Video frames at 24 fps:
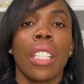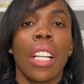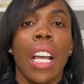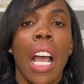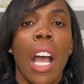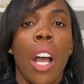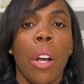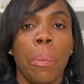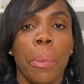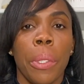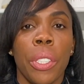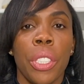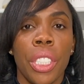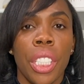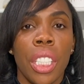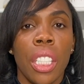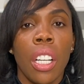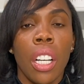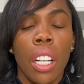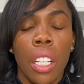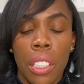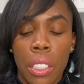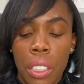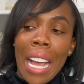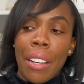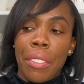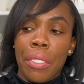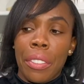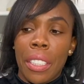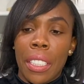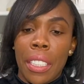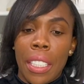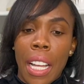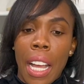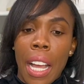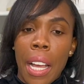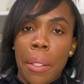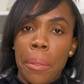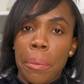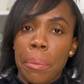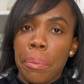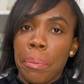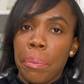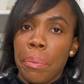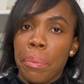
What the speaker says: how much it cost. After that,